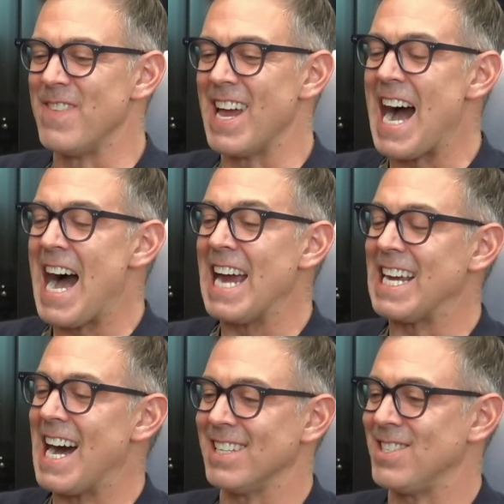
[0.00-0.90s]
But I
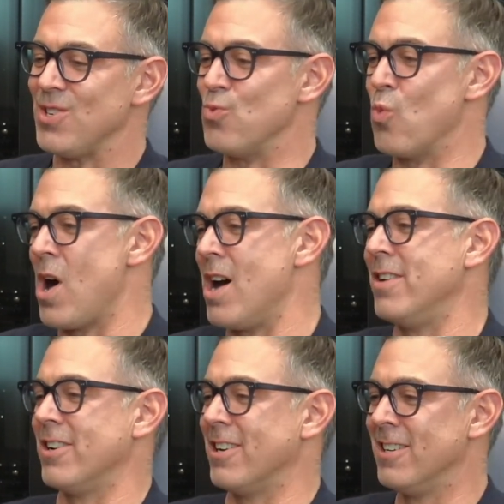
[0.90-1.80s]
got to
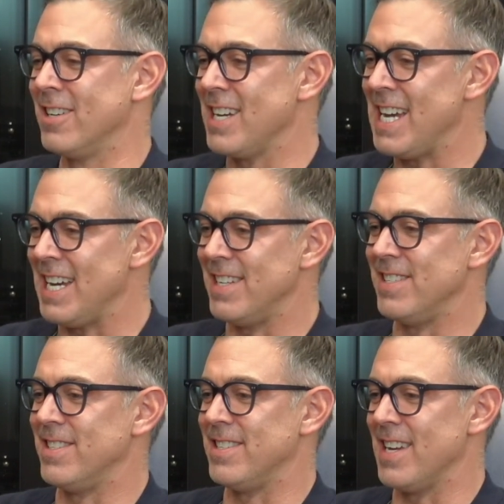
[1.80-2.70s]
wander
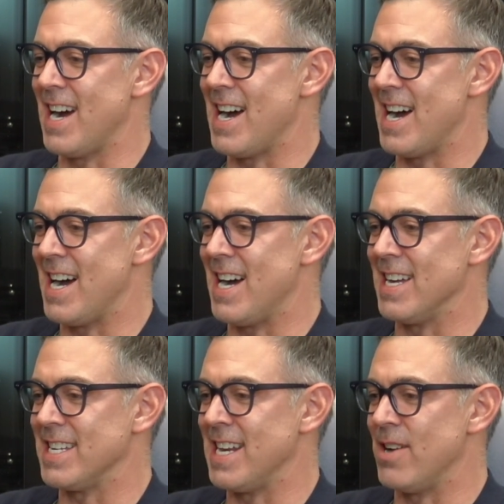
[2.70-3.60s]
his
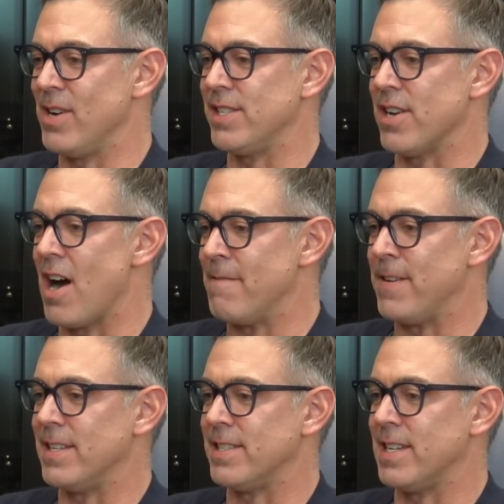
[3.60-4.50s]
his
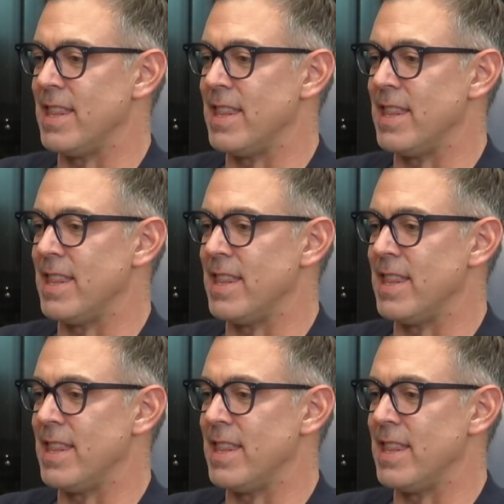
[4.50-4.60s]
office,